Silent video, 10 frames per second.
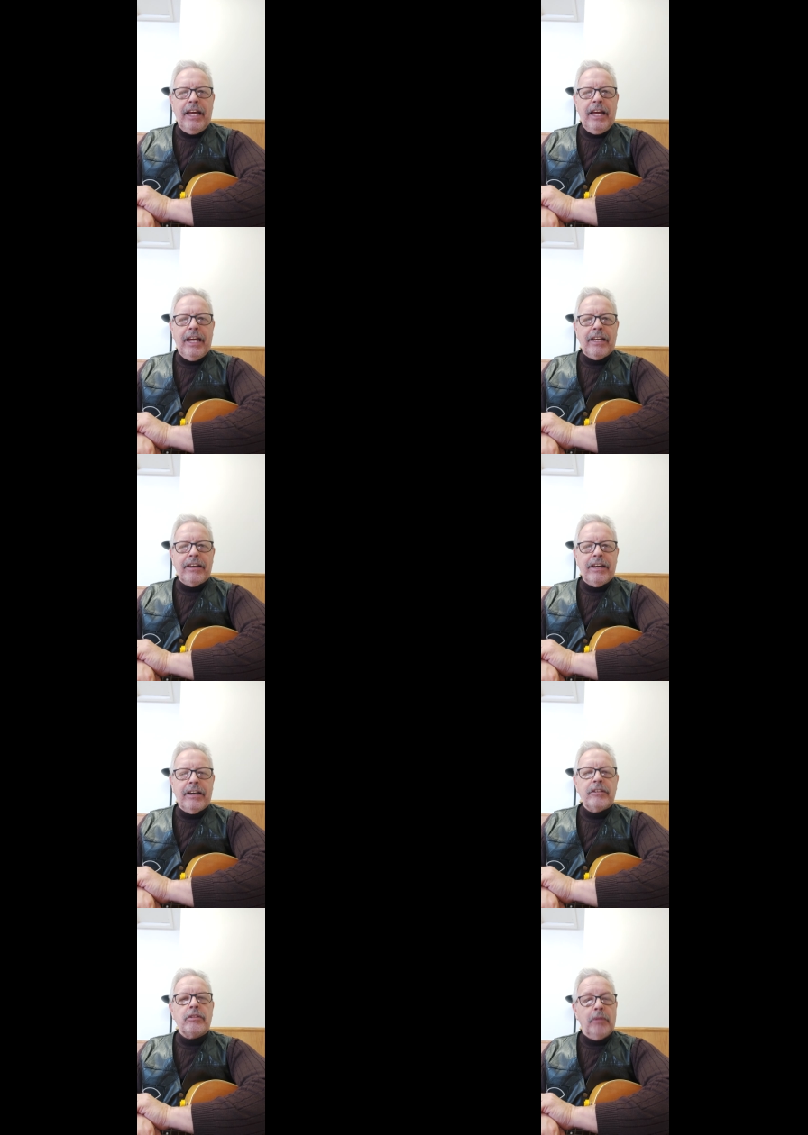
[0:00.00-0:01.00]
And
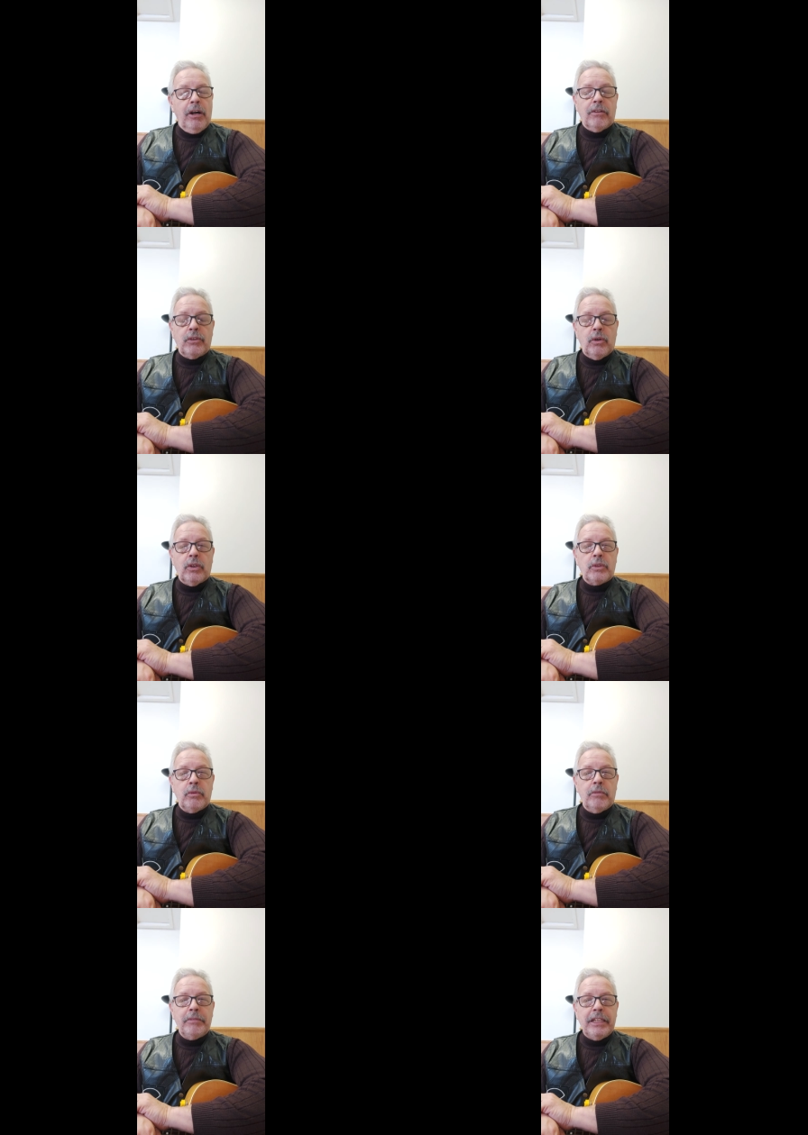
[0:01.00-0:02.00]
uh, tomorrow, of course,
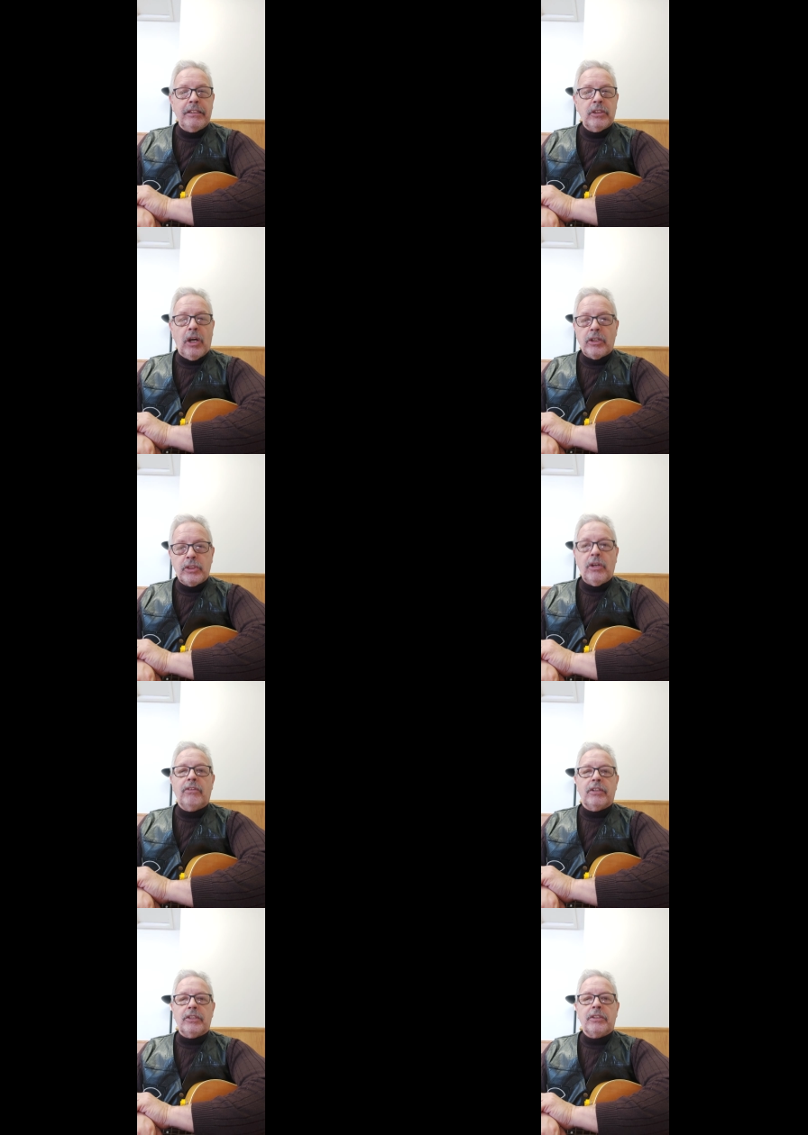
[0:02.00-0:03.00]
will be our
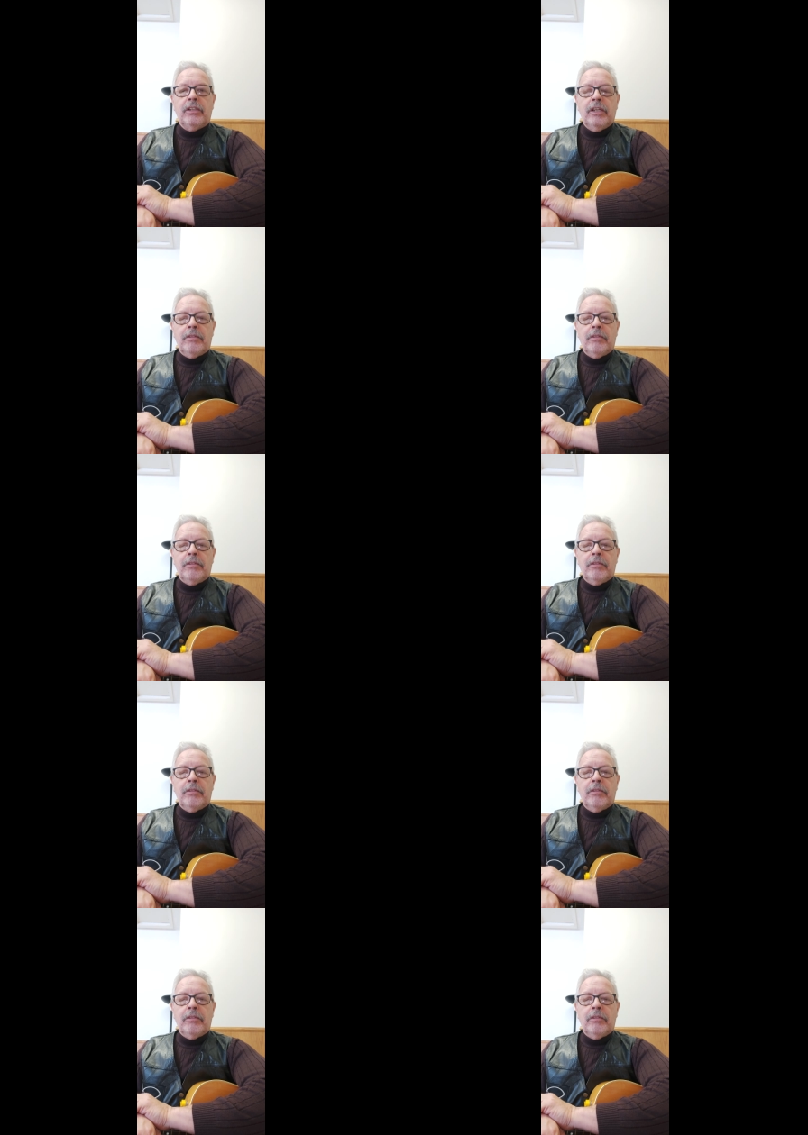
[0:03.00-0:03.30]
service